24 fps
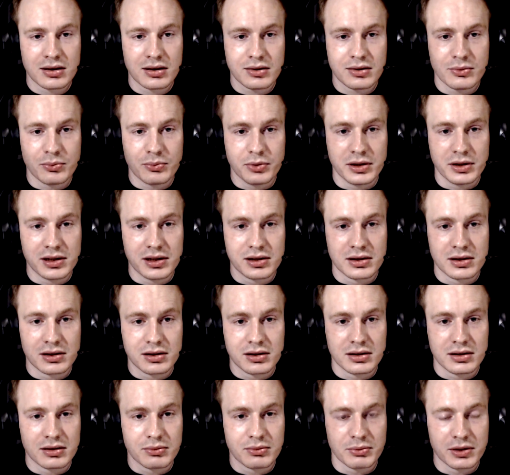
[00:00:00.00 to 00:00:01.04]
we
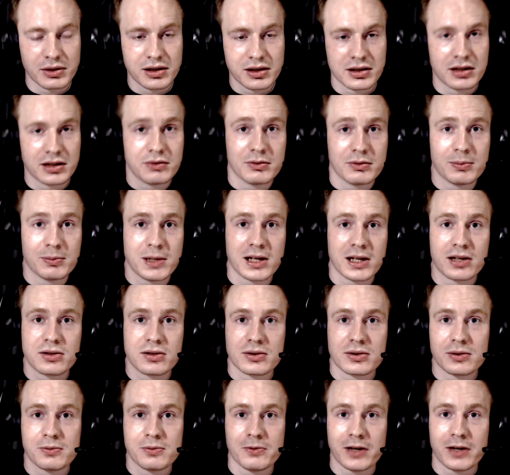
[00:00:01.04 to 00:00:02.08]
didn't even make it to
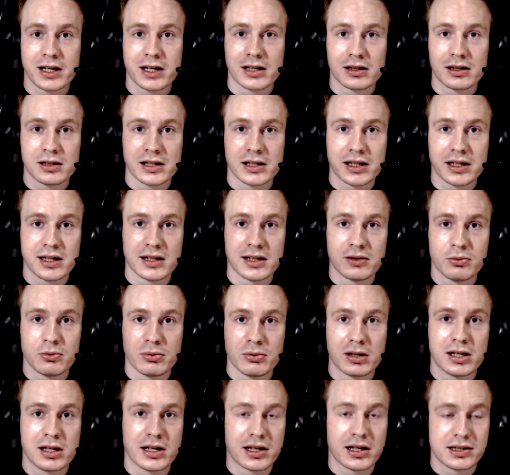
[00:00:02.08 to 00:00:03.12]
the final. I had a
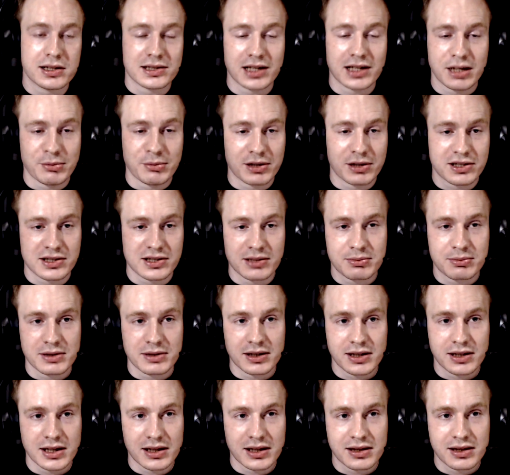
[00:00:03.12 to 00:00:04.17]
really hard time accepting
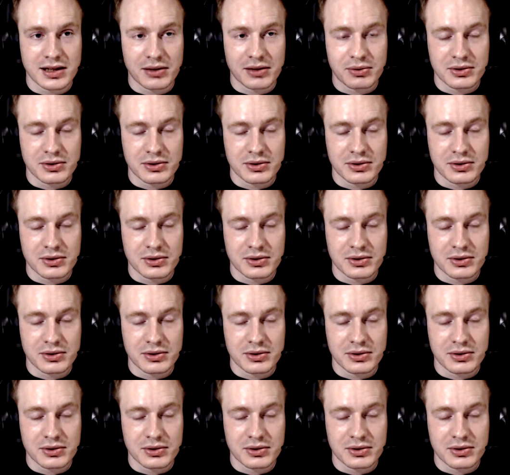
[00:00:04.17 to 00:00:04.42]
that. That